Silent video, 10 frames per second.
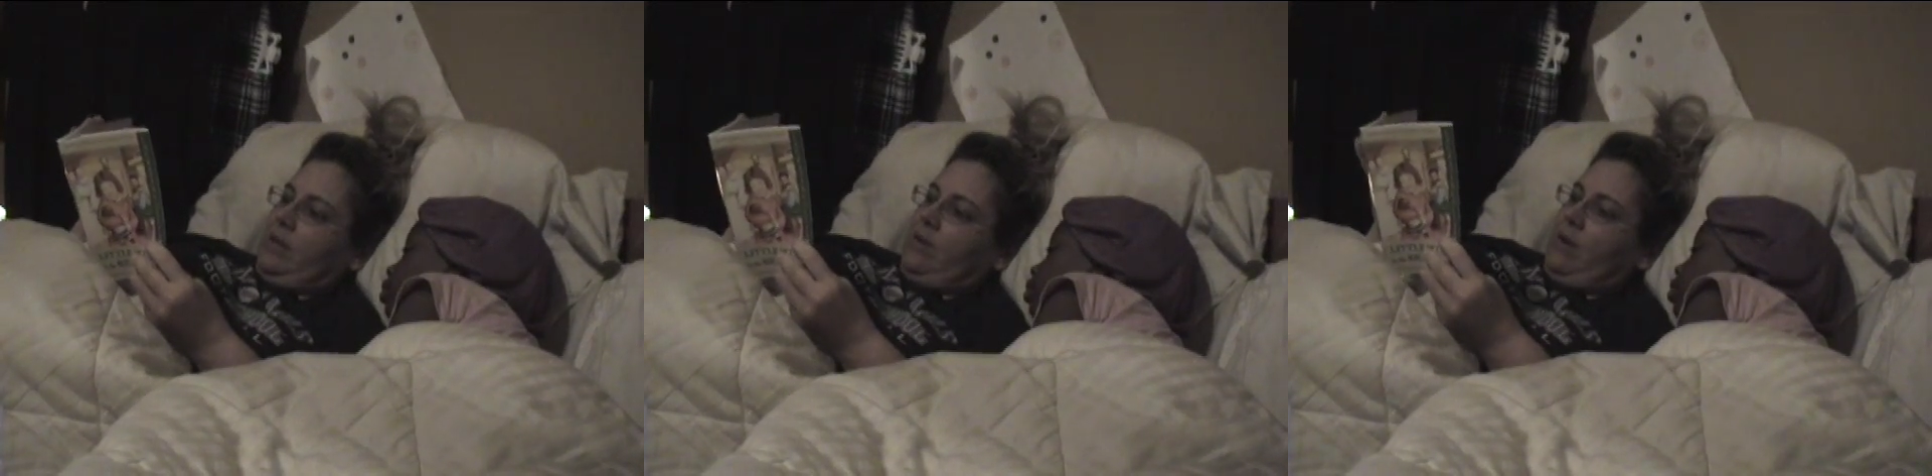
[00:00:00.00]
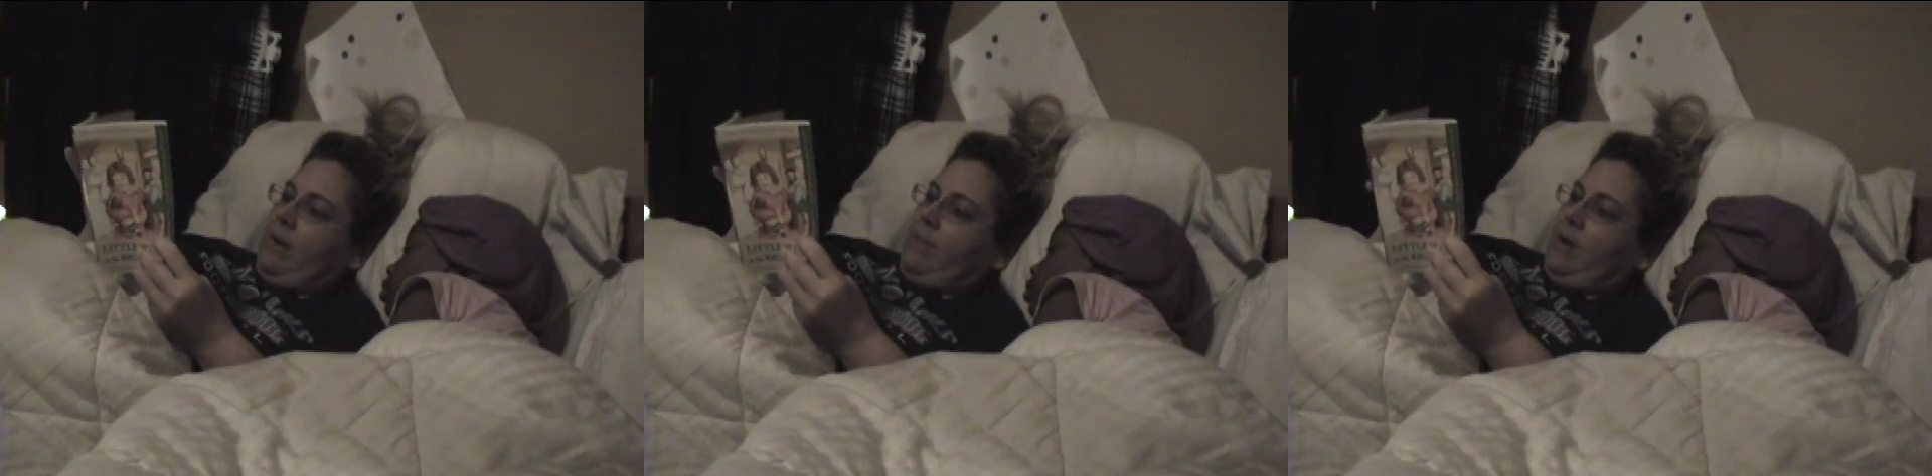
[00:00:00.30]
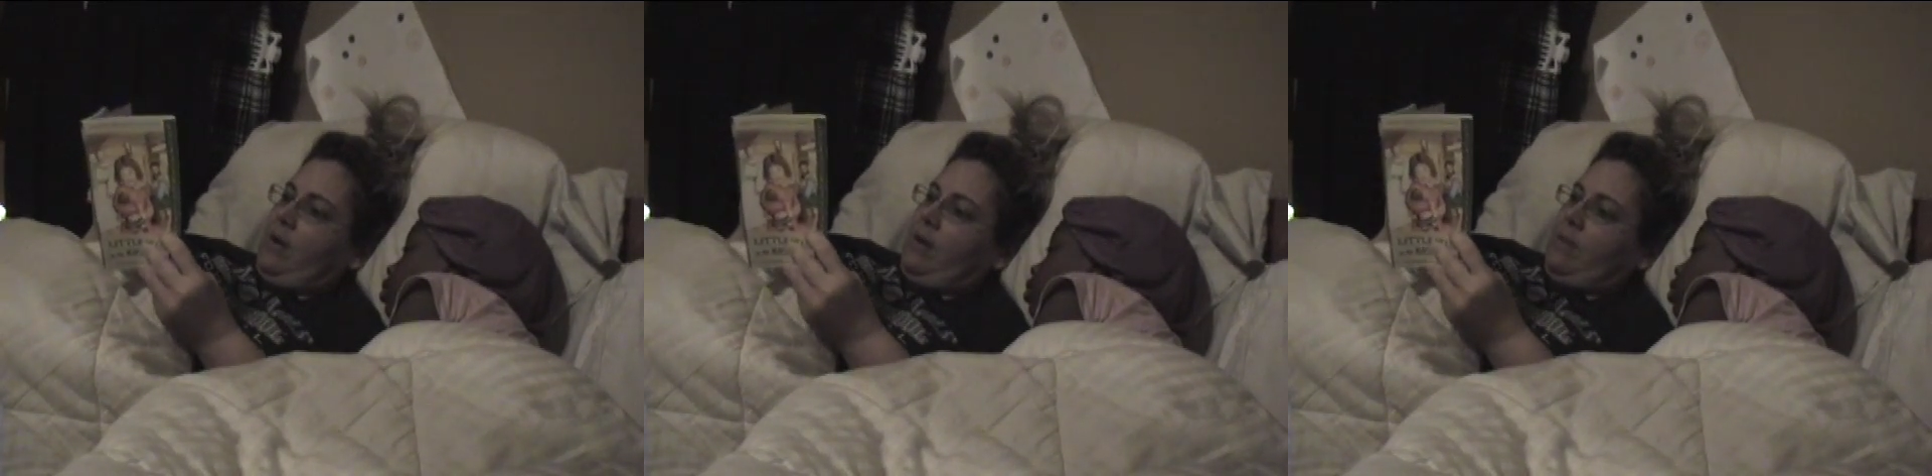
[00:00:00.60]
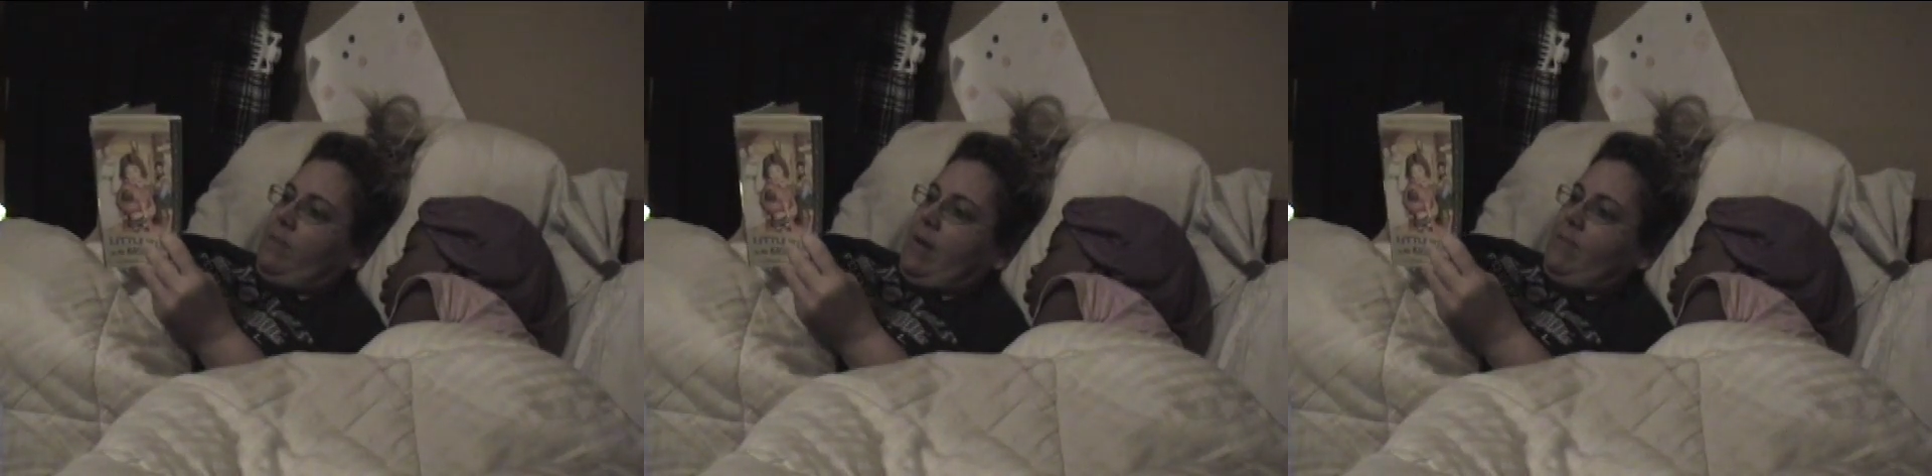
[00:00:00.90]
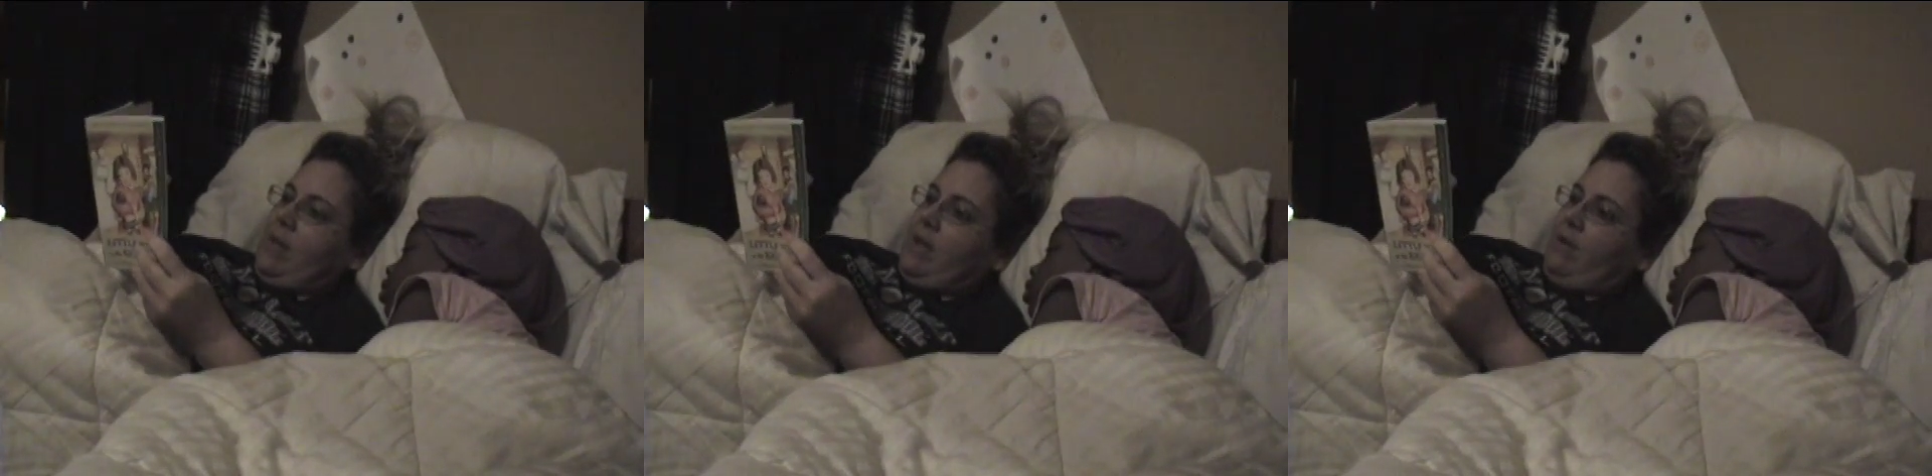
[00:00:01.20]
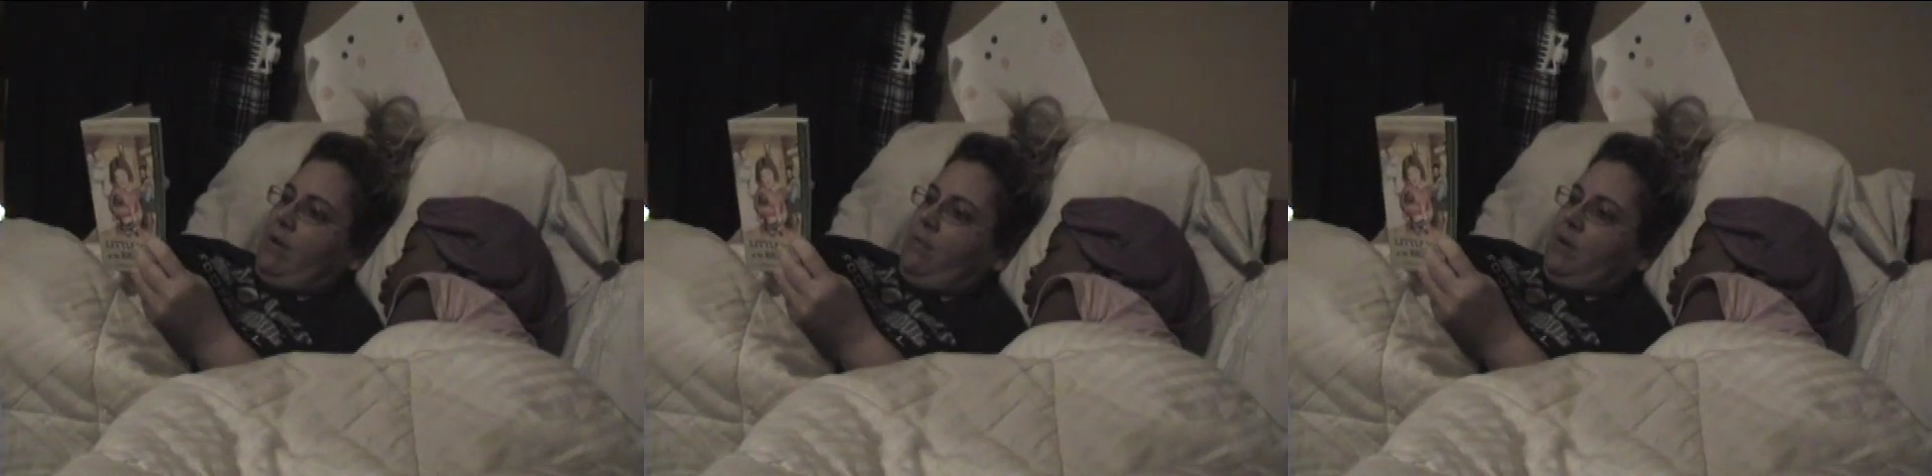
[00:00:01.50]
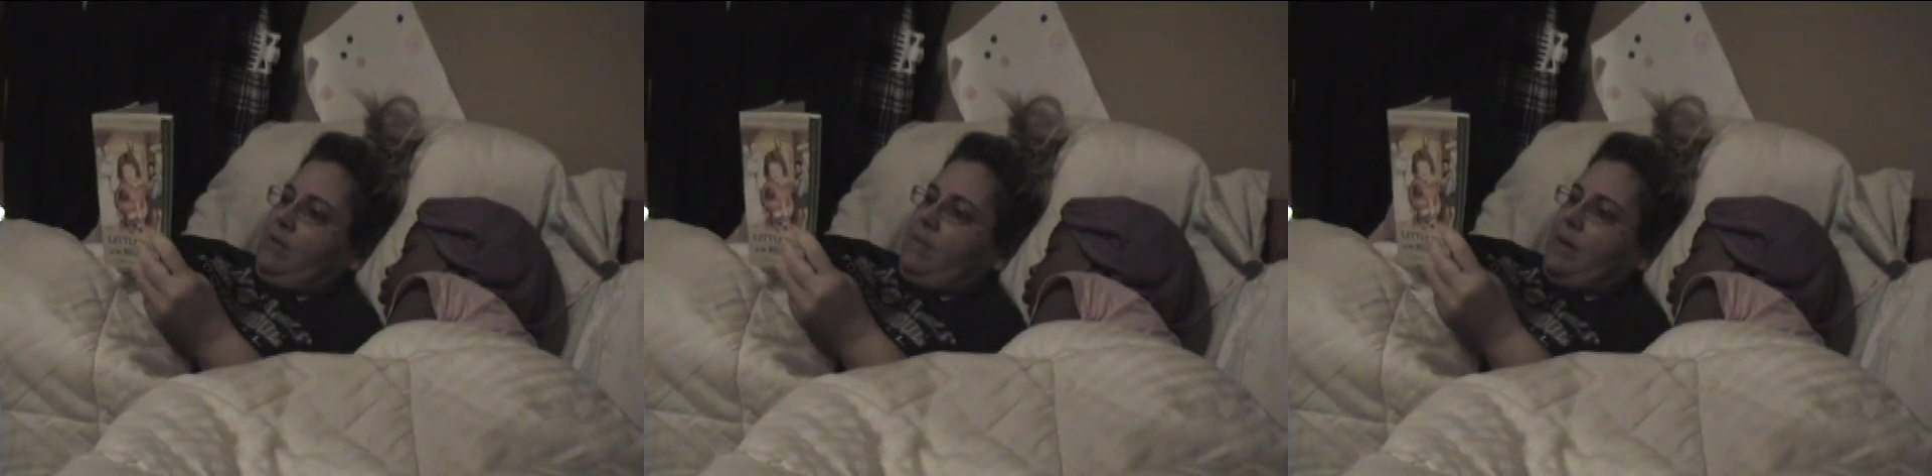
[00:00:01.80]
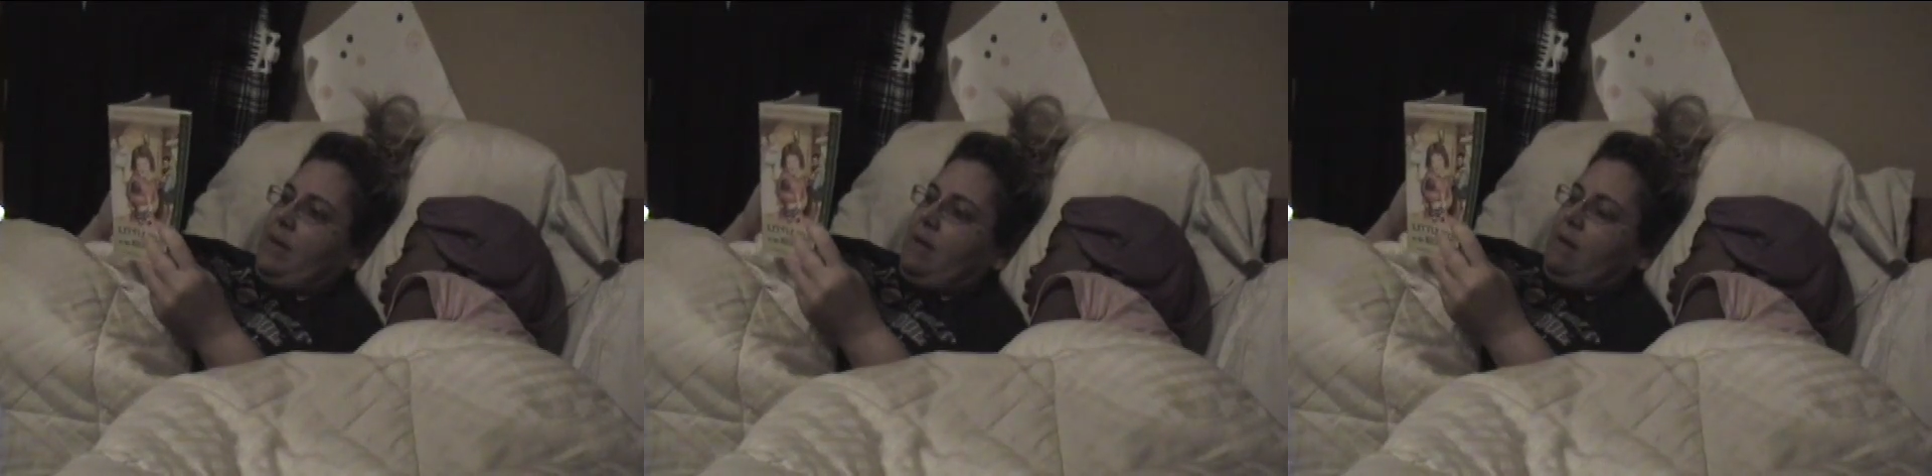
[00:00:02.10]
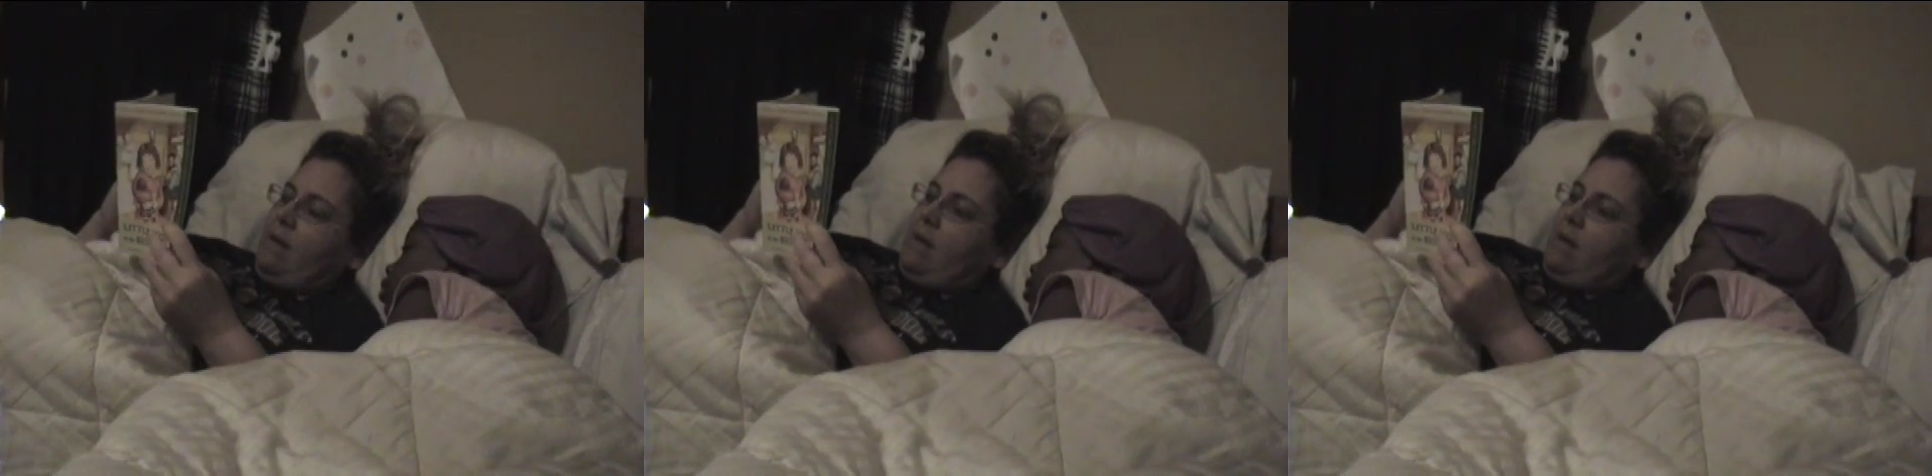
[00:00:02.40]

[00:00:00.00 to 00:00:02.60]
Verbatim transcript: and Grandma and Baby Carrie were in the bed.